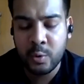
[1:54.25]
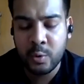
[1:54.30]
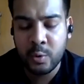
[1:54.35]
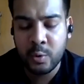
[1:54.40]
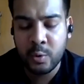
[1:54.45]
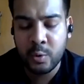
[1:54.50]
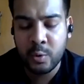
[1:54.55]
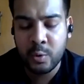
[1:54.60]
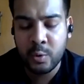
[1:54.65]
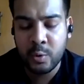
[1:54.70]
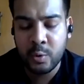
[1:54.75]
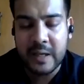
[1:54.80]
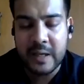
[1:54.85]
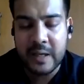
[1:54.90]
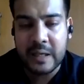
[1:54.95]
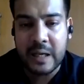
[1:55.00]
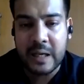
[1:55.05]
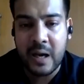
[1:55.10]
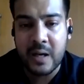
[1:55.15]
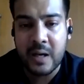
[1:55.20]
were part of
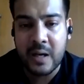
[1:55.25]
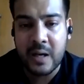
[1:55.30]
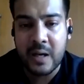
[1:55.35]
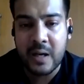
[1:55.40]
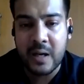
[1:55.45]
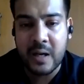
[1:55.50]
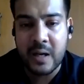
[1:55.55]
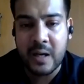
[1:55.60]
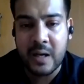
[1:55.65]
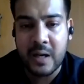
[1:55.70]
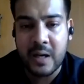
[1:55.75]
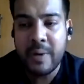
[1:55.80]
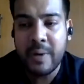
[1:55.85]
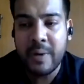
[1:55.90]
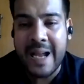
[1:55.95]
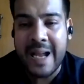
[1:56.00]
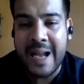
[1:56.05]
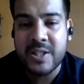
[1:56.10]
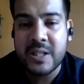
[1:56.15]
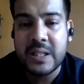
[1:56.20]
that class
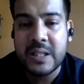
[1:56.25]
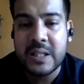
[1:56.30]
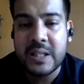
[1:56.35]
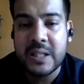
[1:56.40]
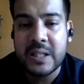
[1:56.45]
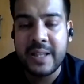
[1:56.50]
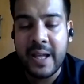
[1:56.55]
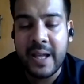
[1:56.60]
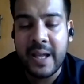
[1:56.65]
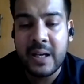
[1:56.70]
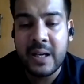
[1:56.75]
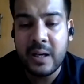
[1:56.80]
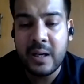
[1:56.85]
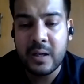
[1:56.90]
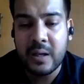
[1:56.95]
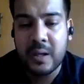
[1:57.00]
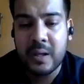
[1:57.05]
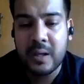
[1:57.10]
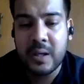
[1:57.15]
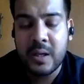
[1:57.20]
were actually
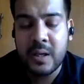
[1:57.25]
then